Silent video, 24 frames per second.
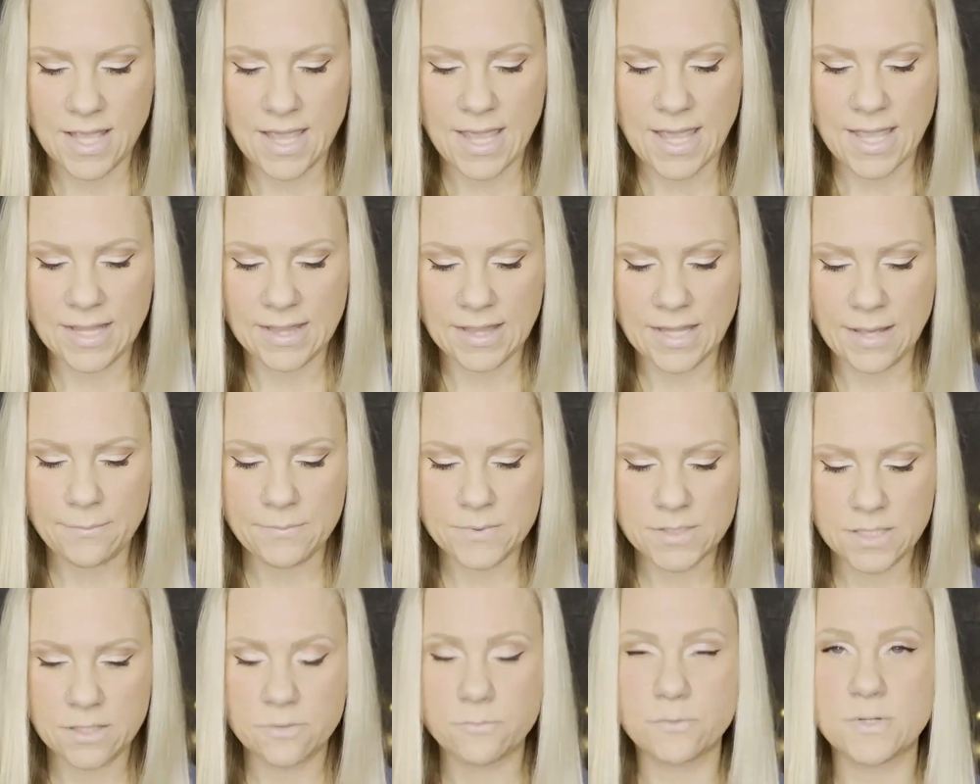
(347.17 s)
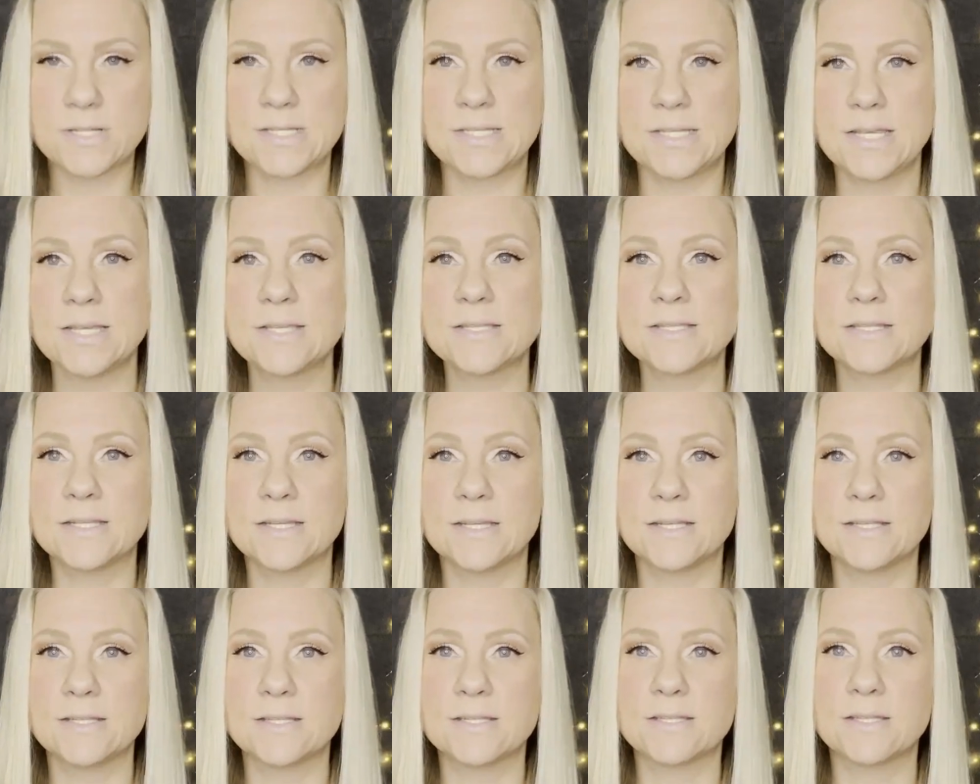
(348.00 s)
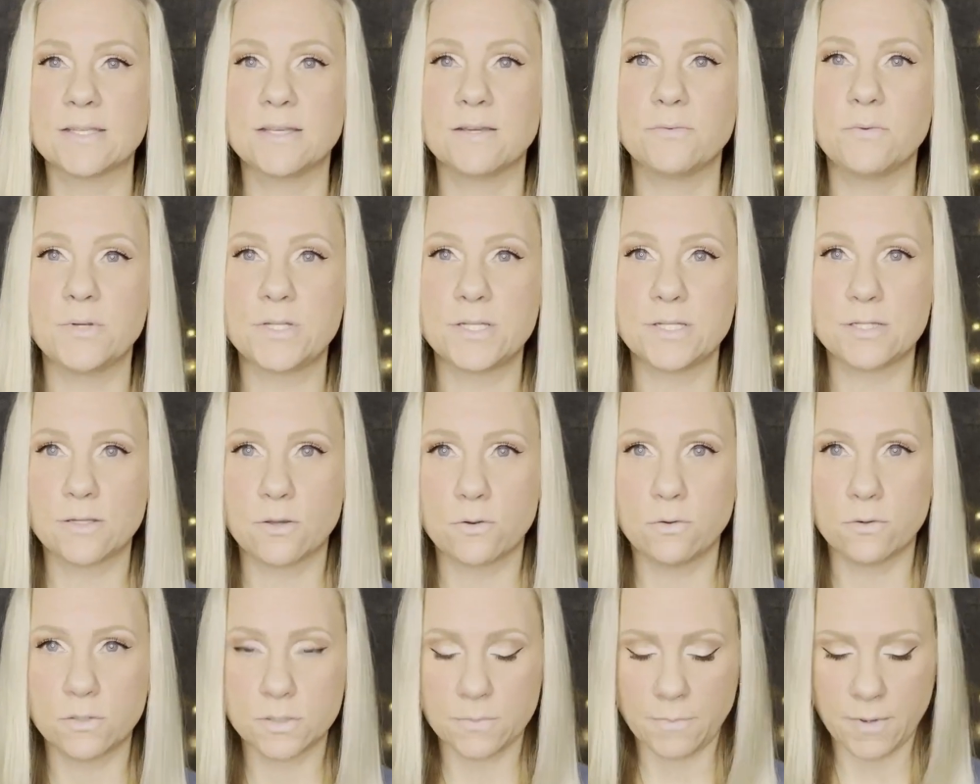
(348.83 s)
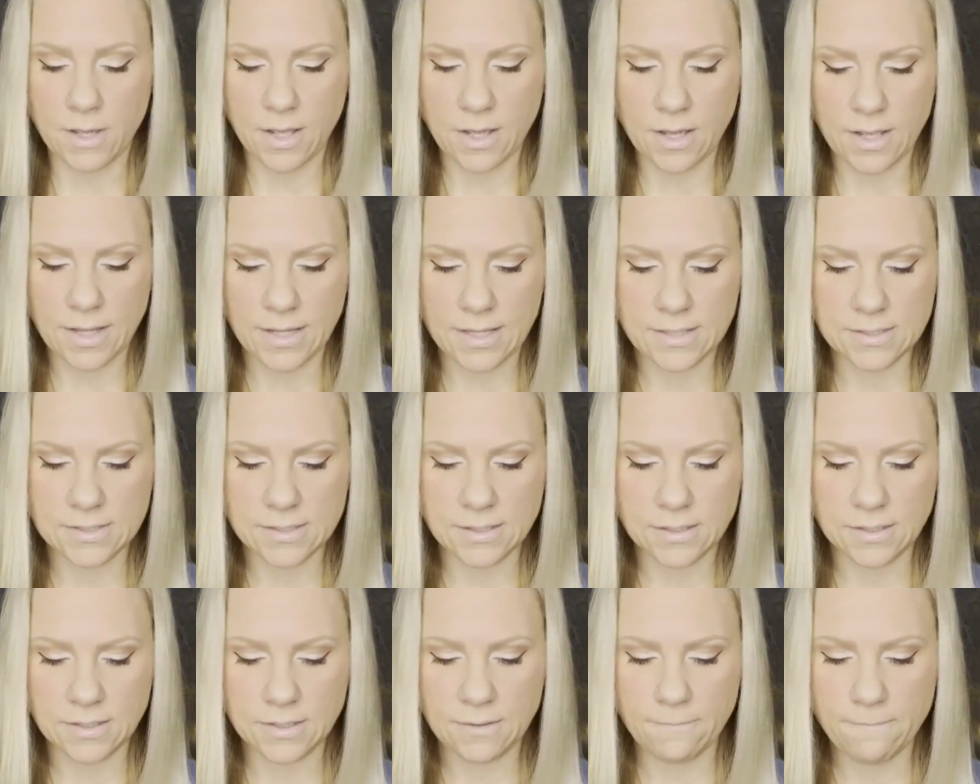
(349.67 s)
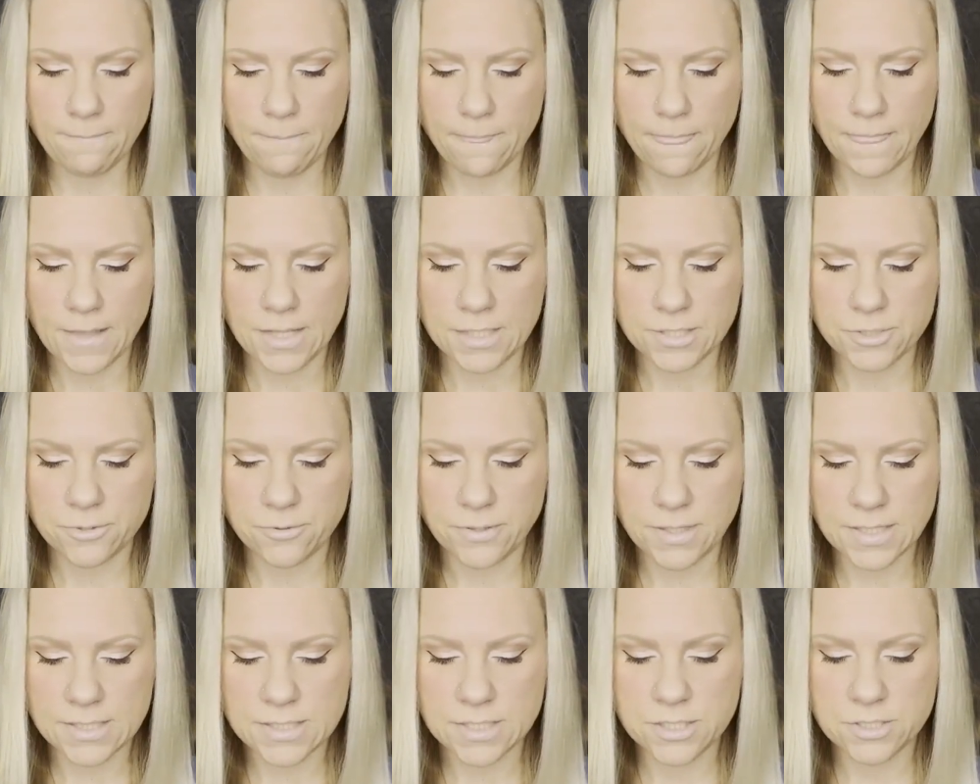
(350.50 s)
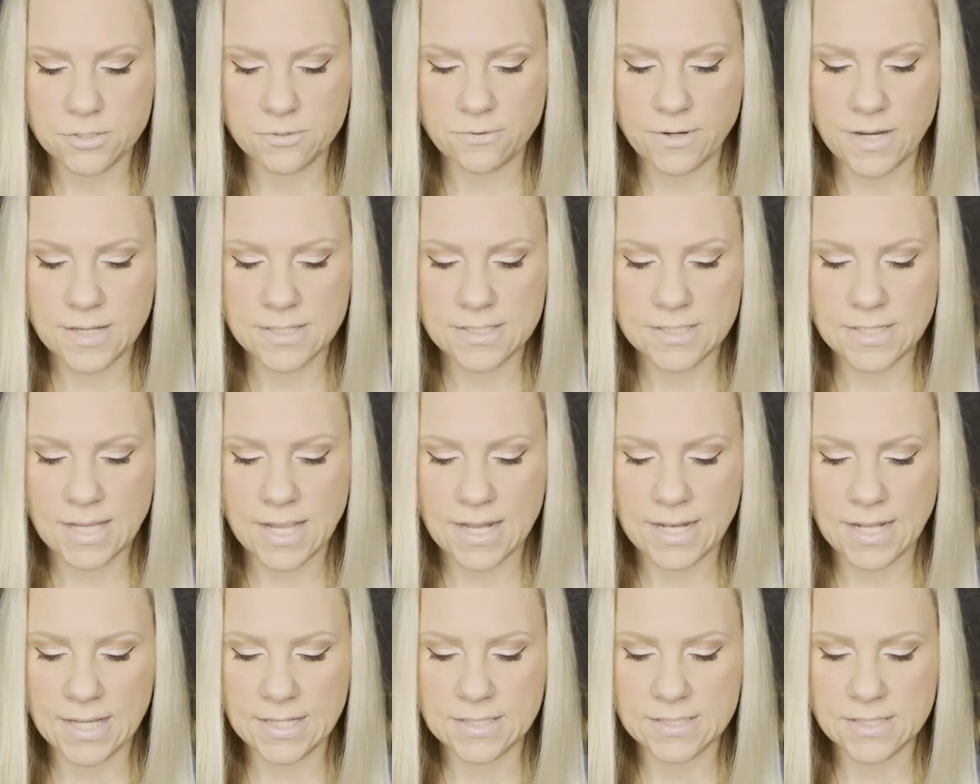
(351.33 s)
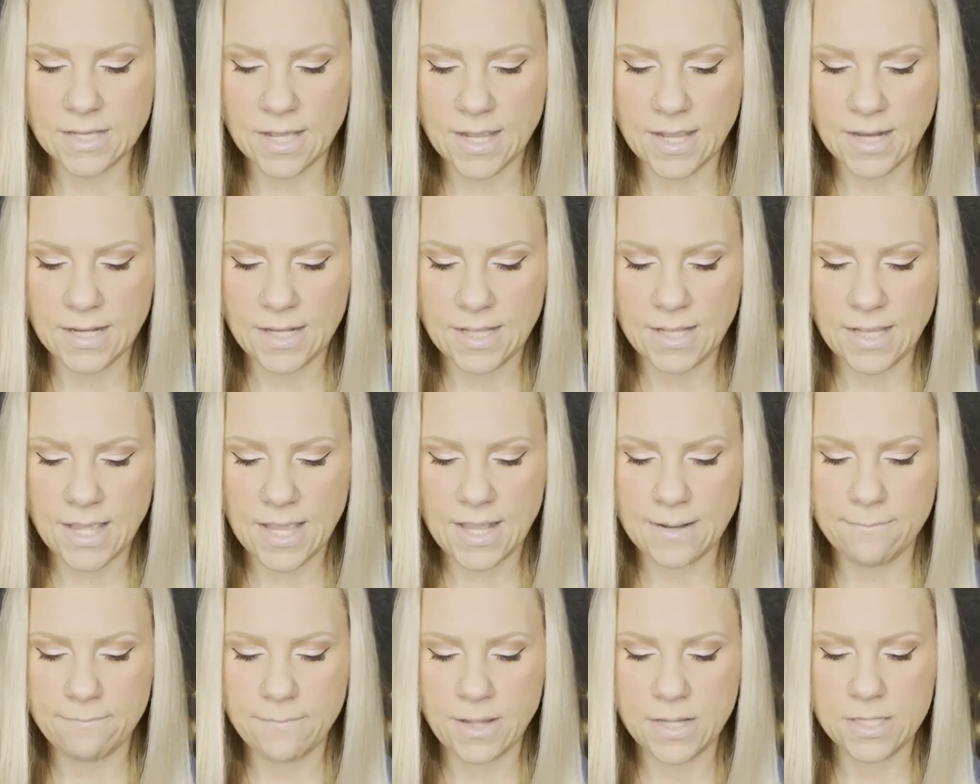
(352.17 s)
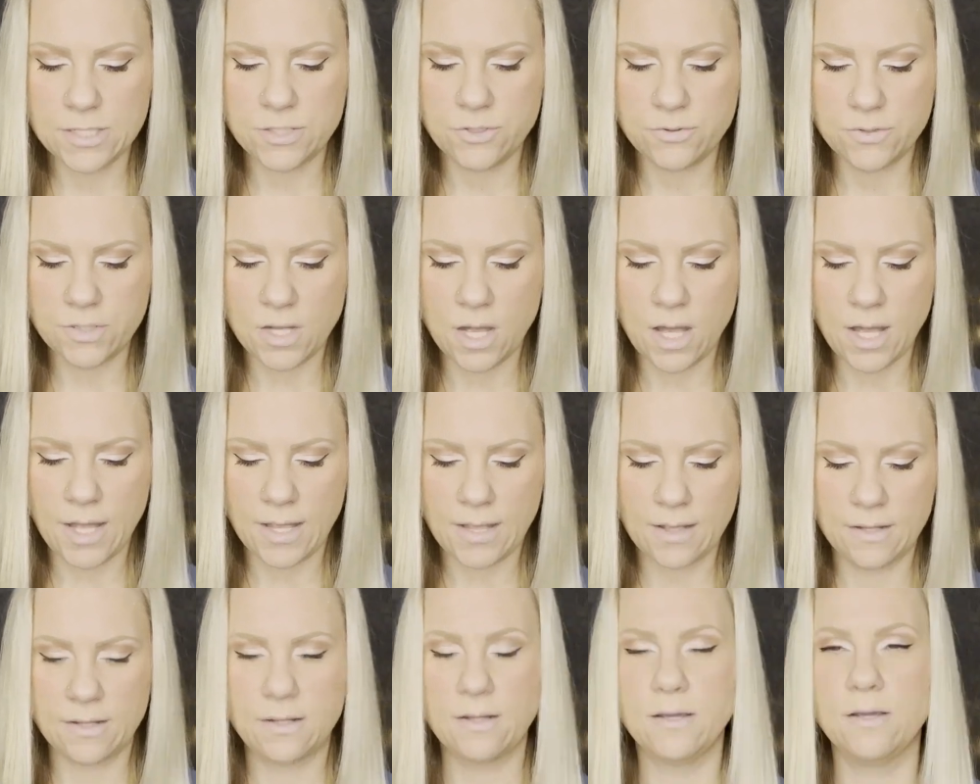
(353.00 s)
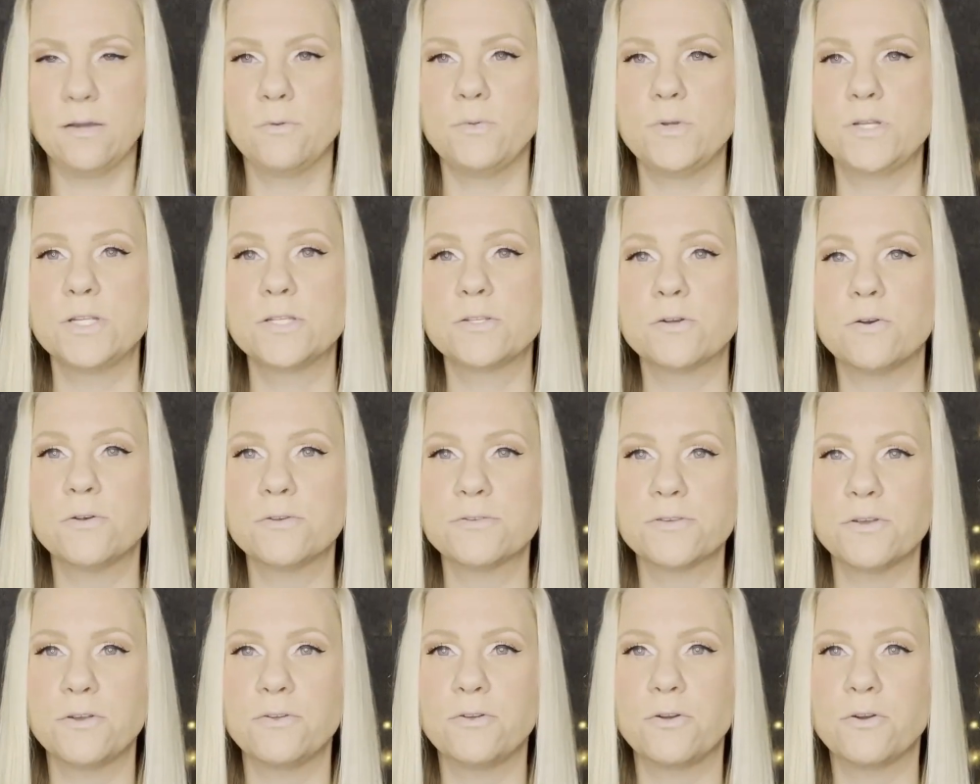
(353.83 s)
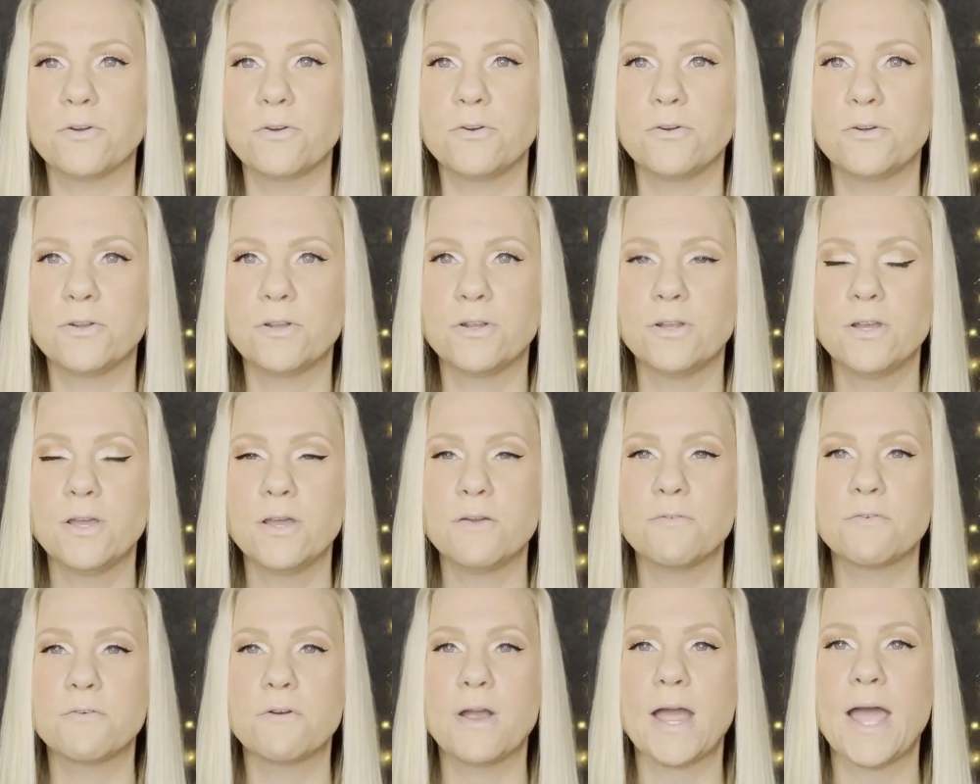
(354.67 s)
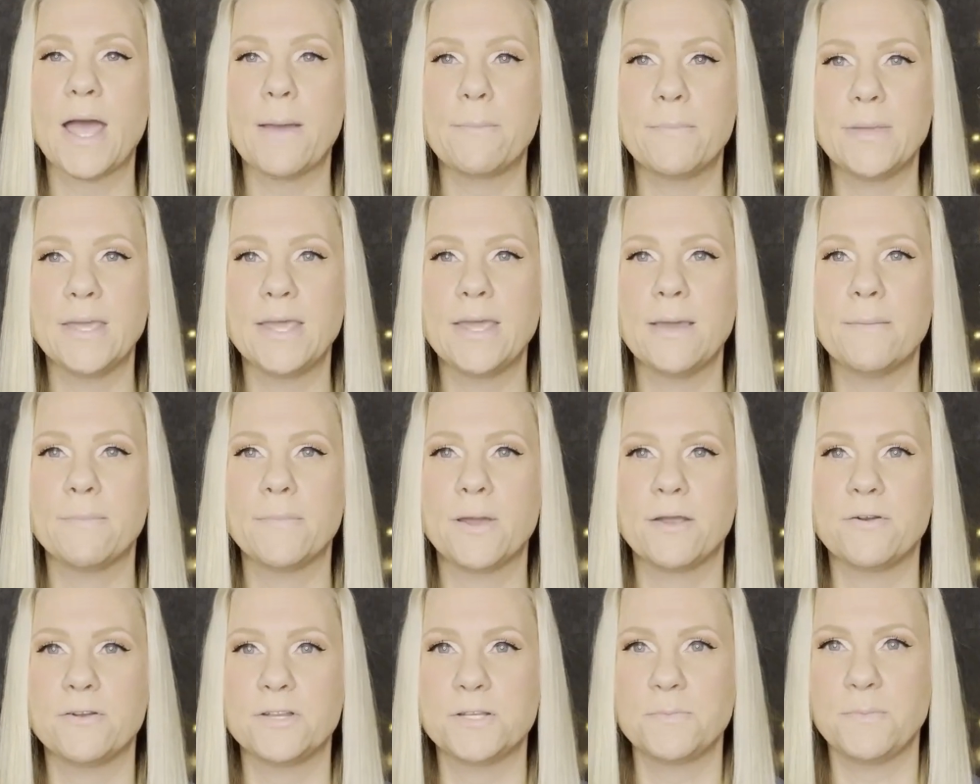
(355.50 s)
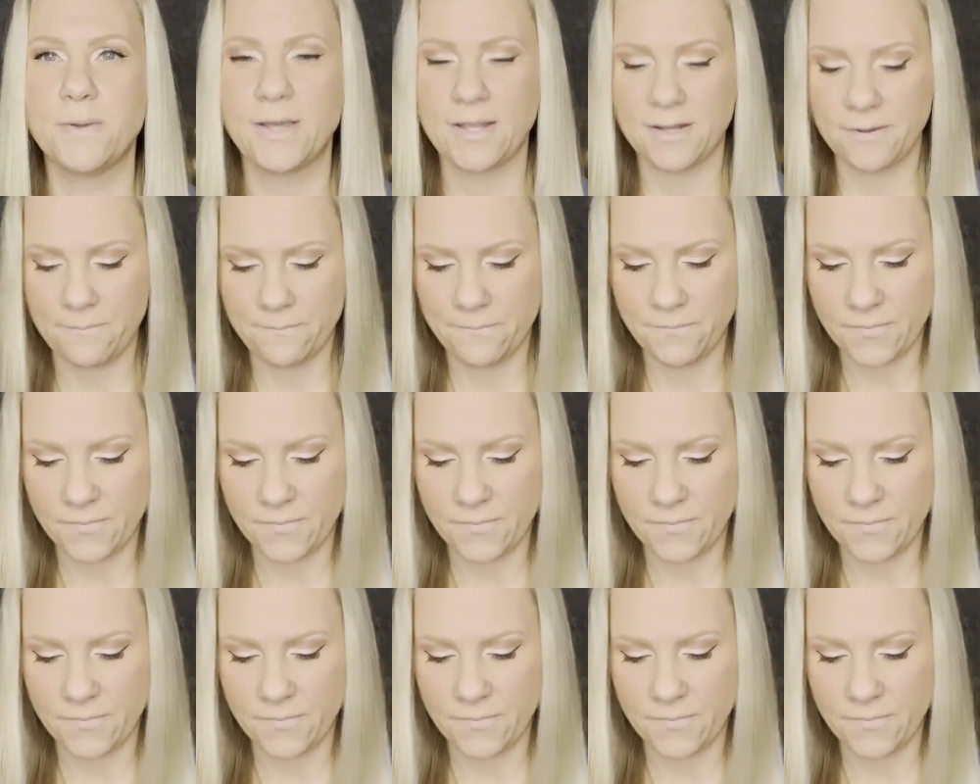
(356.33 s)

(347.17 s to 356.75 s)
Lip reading: And leptin resistance, which is caused by high insulin, triggers stress and anxiety and makes you tired, which is also not good for a happy marriage bed.